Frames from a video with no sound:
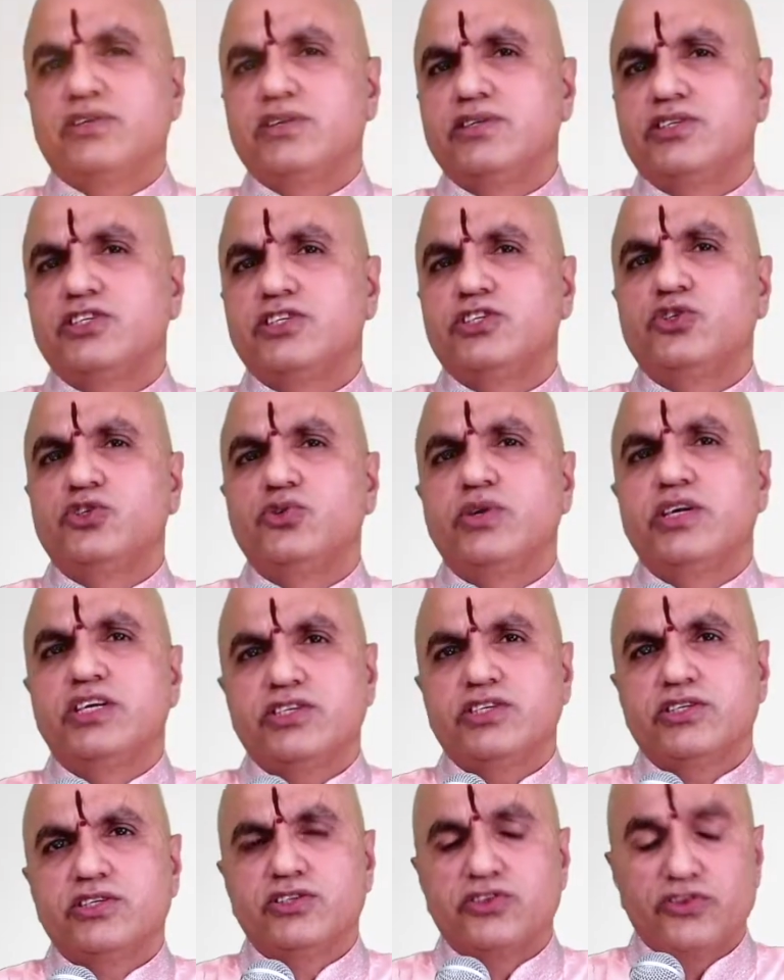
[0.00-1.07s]

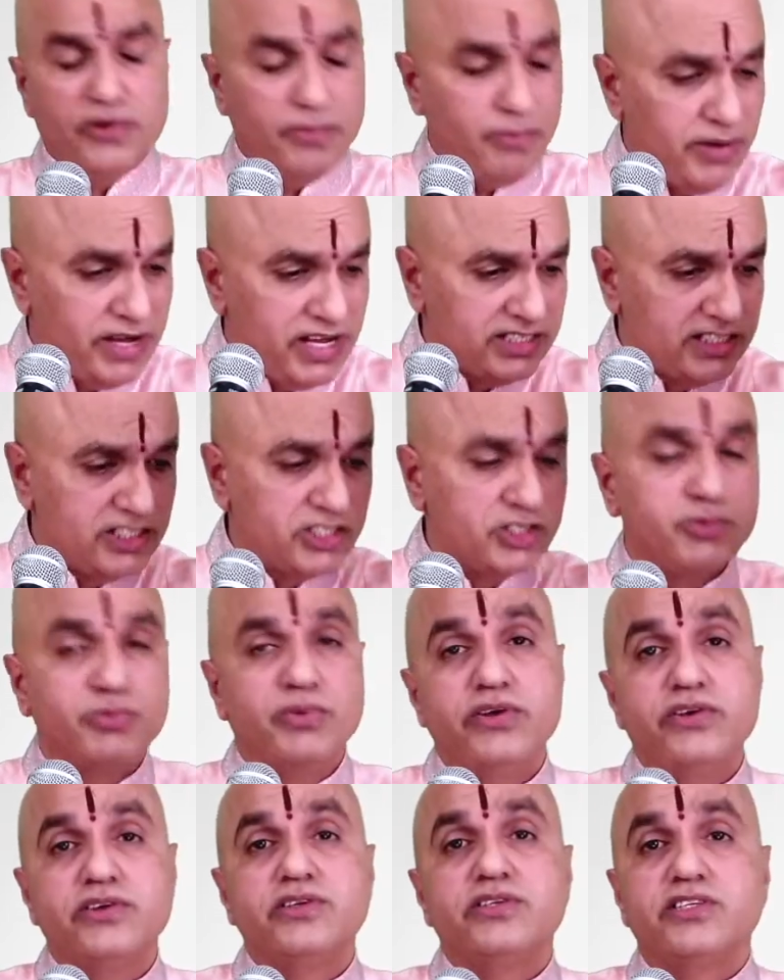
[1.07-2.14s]
situations or your past
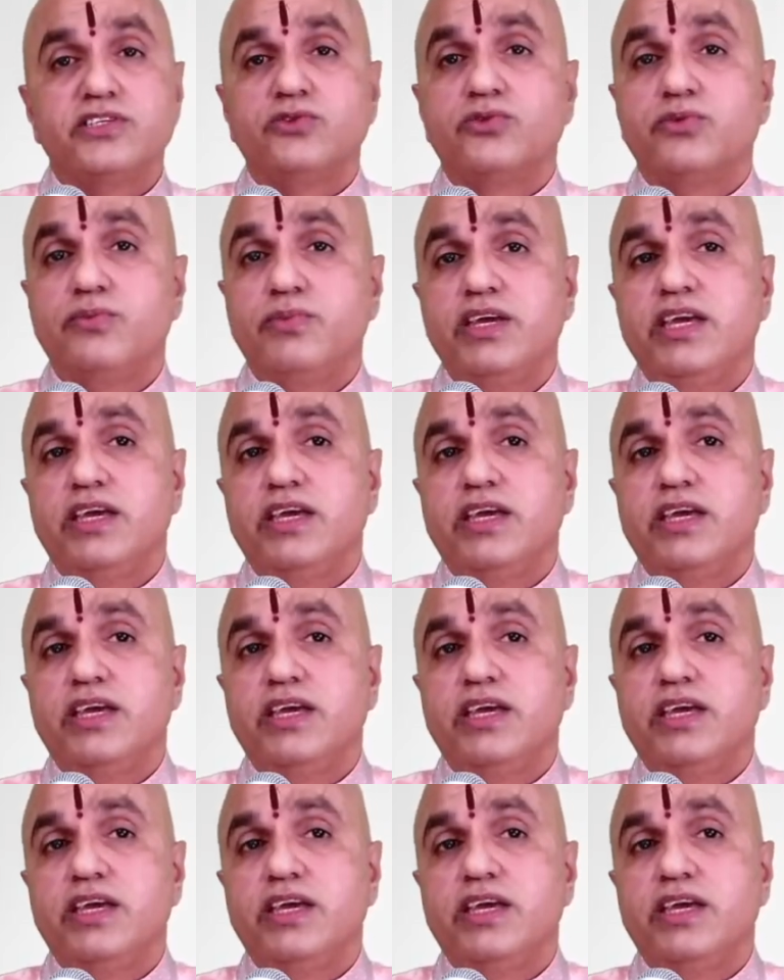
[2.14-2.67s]
experiences would be.